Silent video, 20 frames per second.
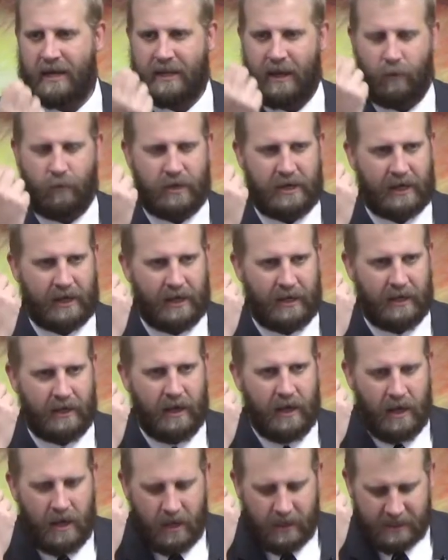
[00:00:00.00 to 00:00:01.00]
that we
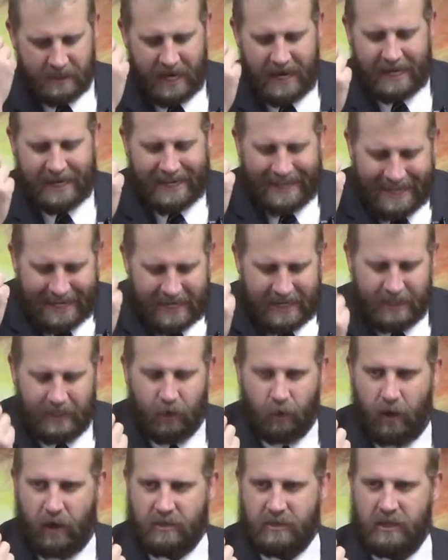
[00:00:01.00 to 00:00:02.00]
can take heed
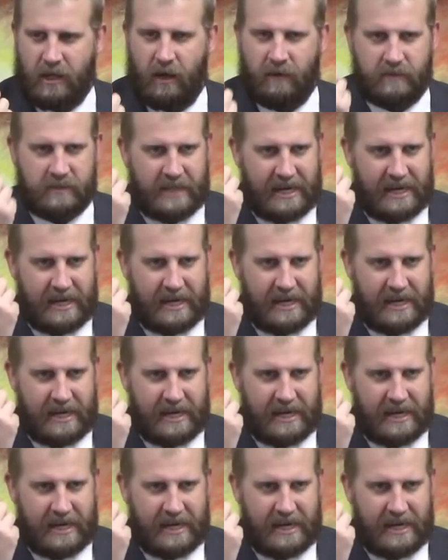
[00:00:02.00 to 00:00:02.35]
to ourselves,